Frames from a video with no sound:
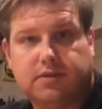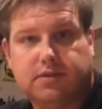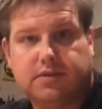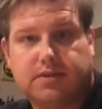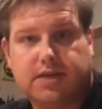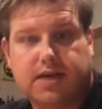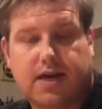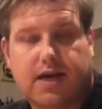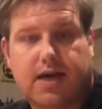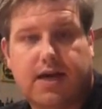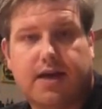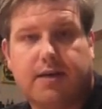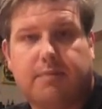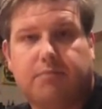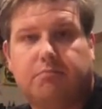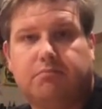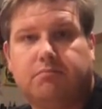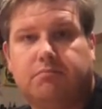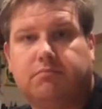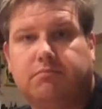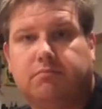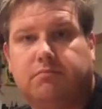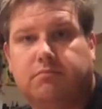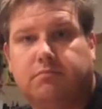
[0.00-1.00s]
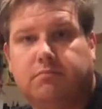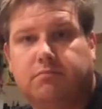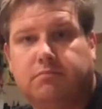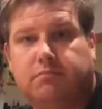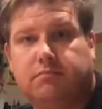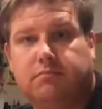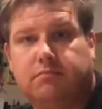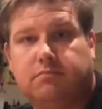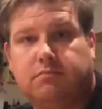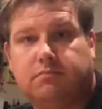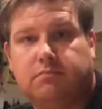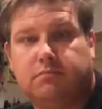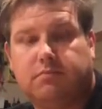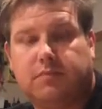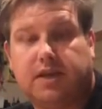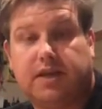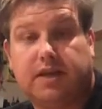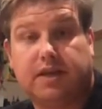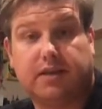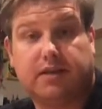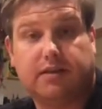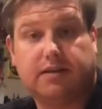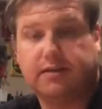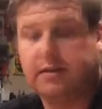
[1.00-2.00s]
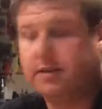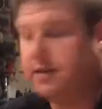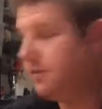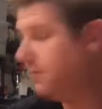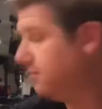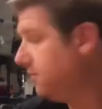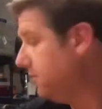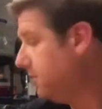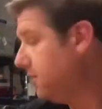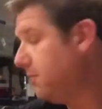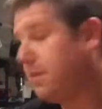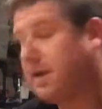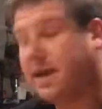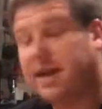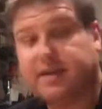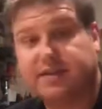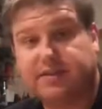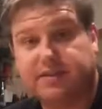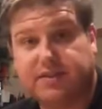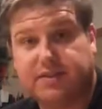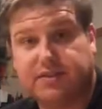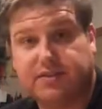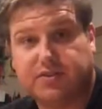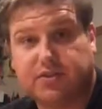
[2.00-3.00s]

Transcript: time, and capacity.